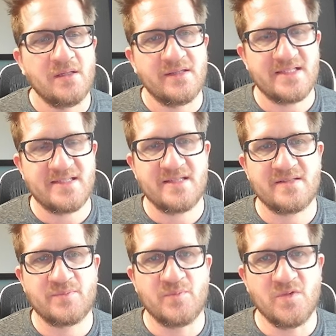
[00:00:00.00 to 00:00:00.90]
This is
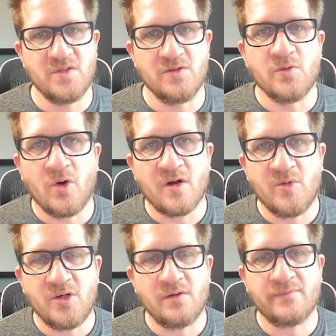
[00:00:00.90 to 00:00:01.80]

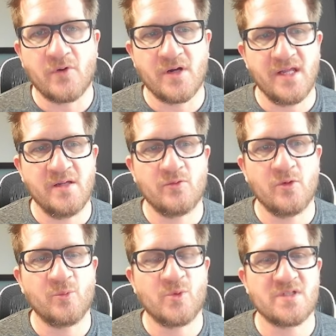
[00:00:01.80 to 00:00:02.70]
normal for an
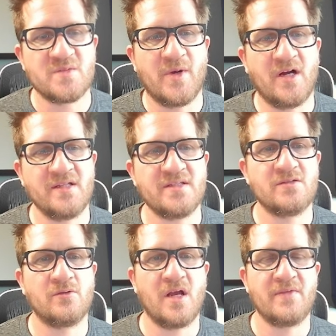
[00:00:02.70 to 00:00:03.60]
in-room response.
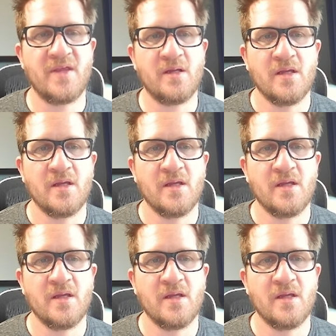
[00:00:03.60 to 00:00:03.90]
I think